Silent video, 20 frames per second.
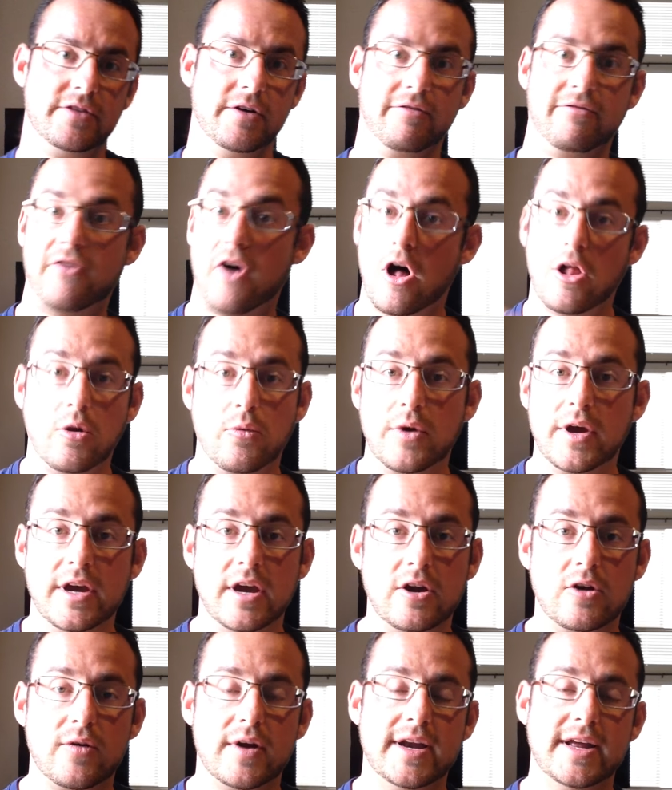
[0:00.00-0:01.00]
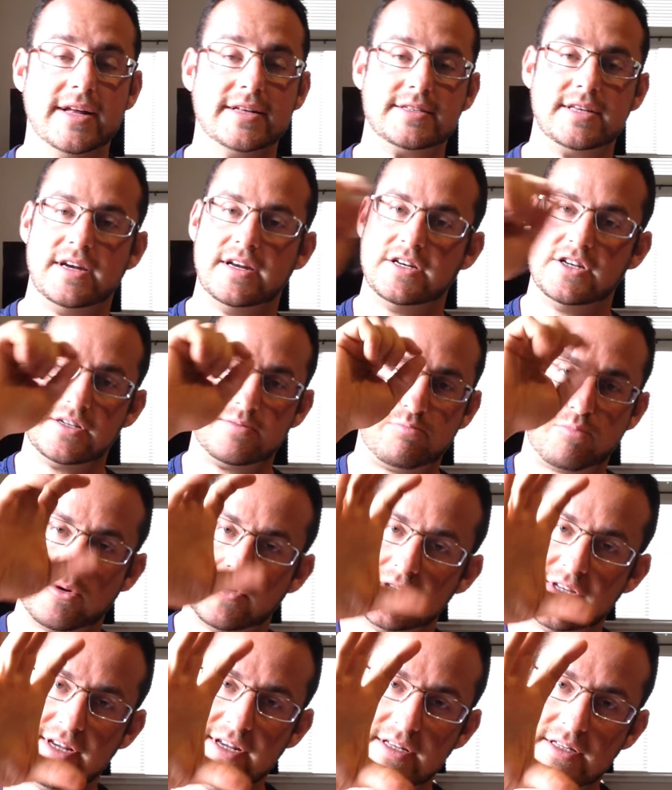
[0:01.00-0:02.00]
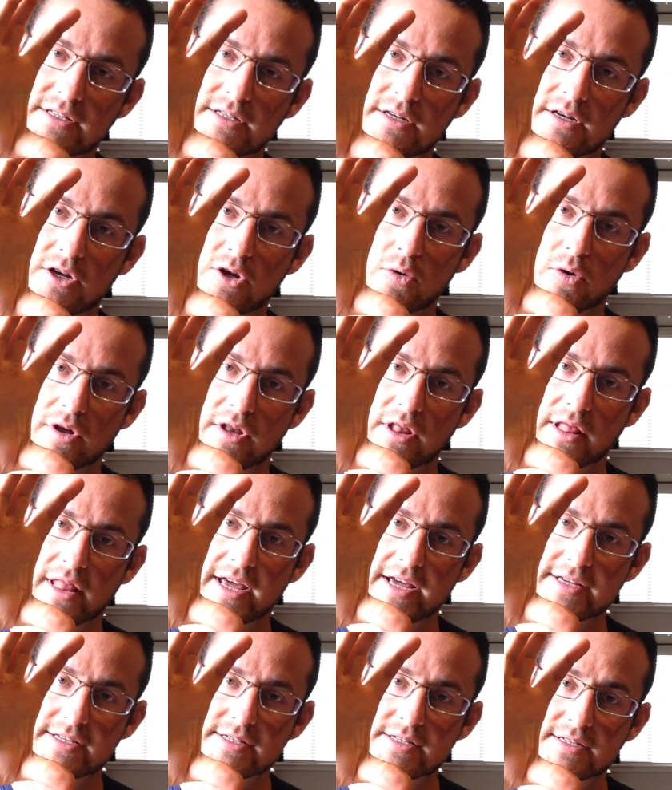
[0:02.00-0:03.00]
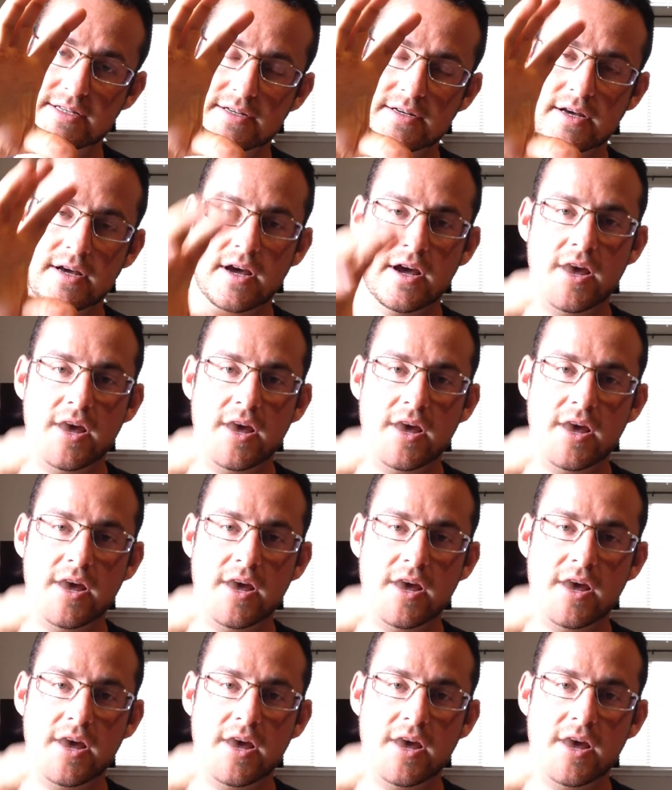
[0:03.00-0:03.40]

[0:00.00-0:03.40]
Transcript: the following ingredients, and it just proceeds to do a list.